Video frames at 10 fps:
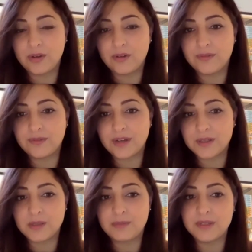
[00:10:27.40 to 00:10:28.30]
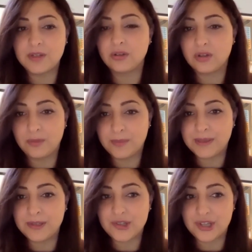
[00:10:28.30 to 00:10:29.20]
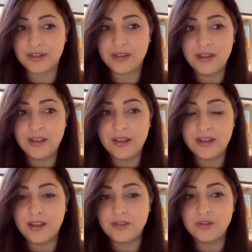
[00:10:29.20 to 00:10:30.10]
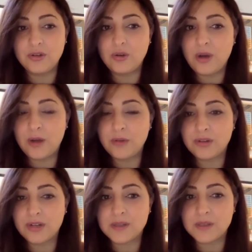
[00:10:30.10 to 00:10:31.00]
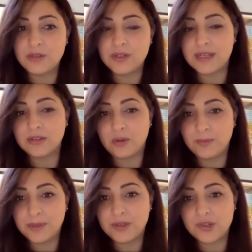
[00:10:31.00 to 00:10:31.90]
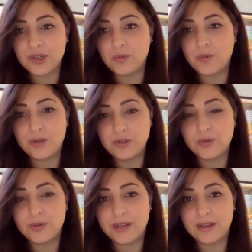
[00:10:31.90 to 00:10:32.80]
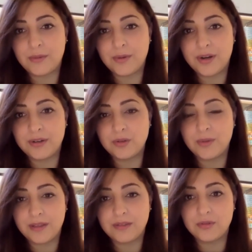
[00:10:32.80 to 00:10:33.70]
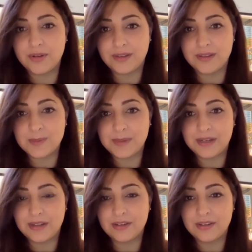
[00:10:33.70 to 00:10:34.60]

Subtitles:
of customers on competition. Do you know how your customers and competition were doing during this period?